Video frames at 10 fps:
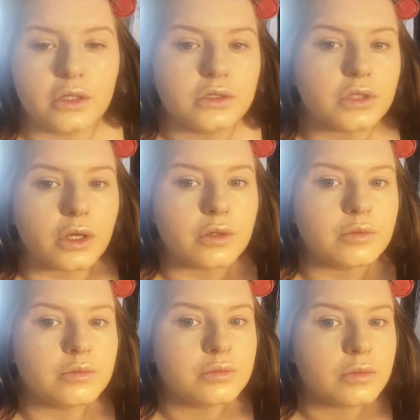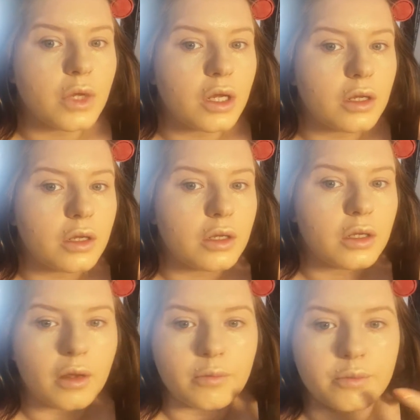So,
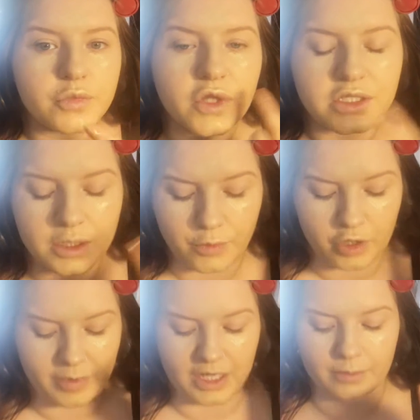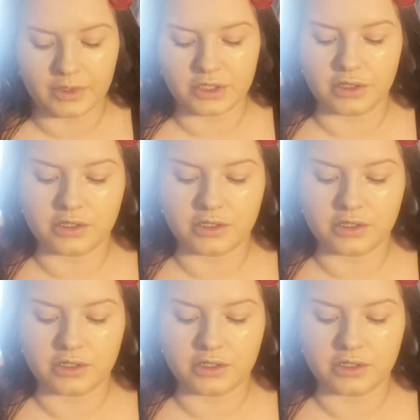I didn't start putting it on my lip until I